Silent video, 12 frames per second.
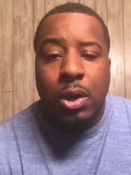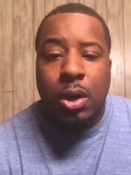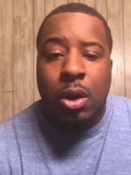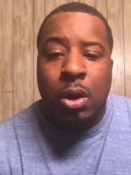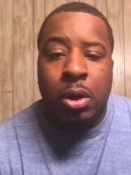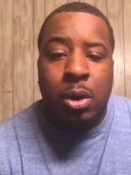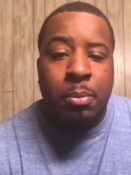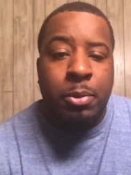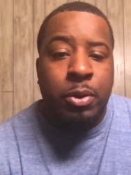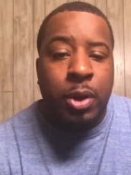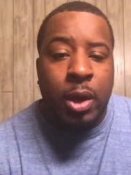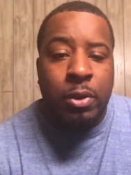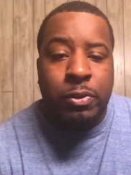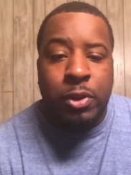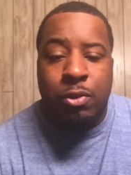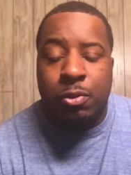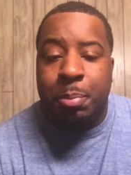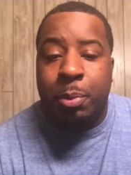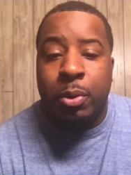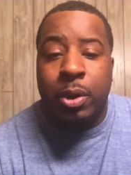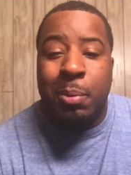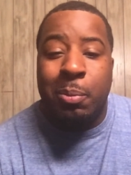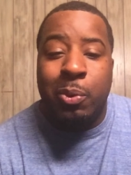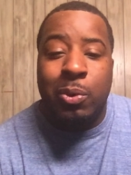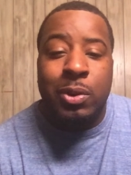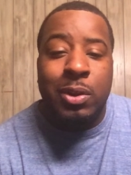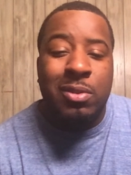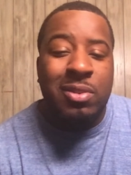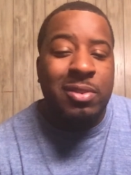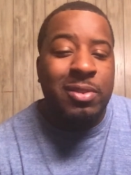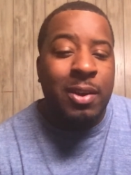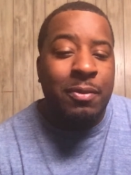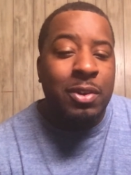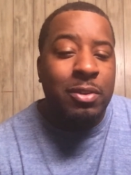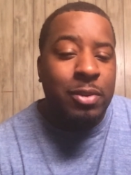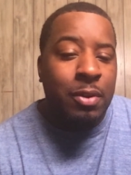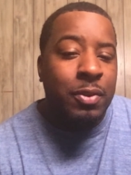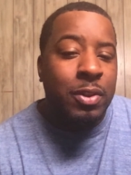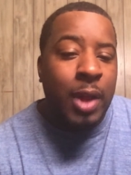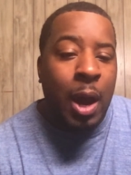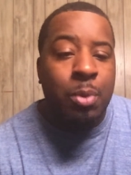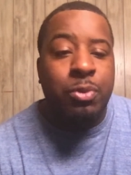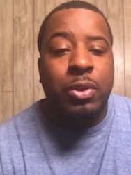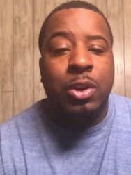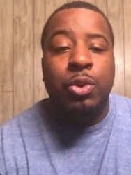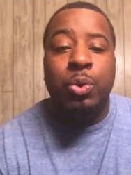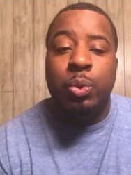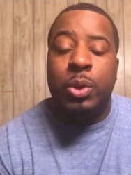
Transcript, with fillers: Um, the United States reported more than 77,000 new